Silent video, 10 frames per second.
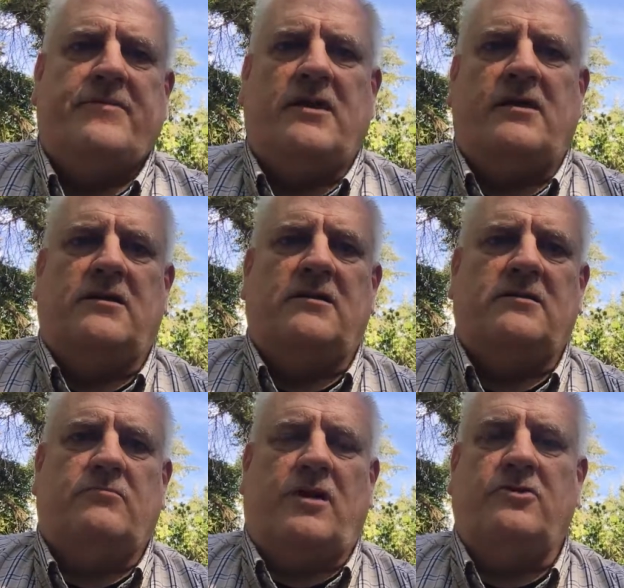
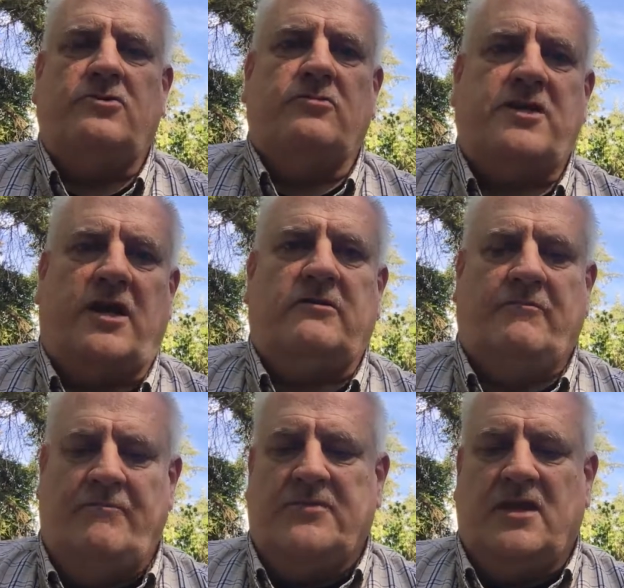my YouTube channel.
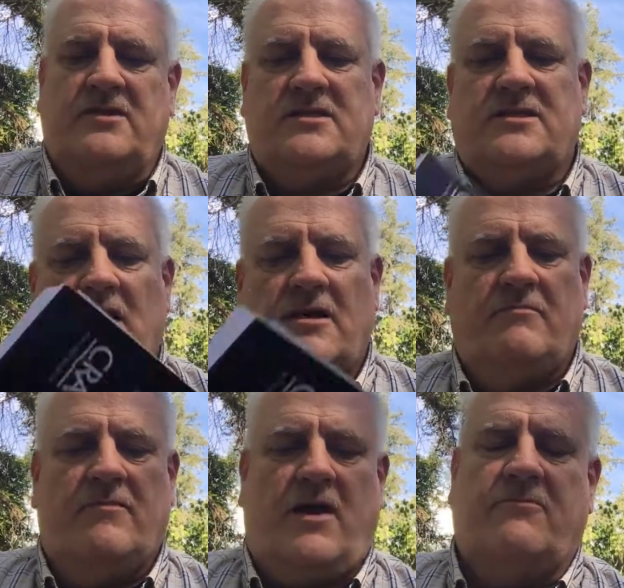This time
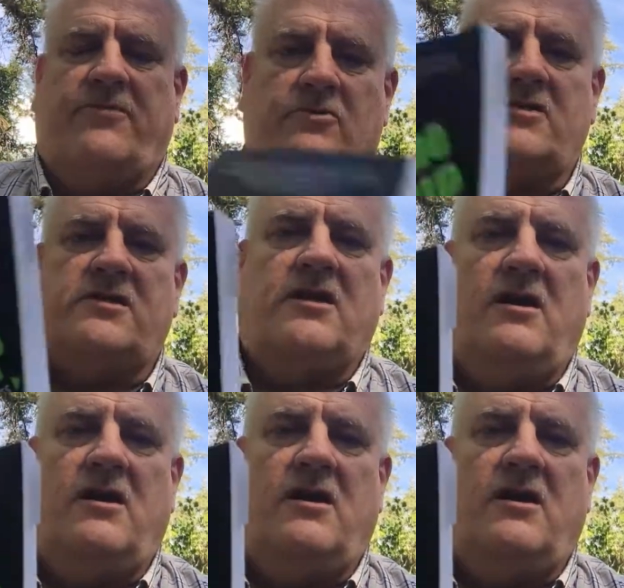I'm focusing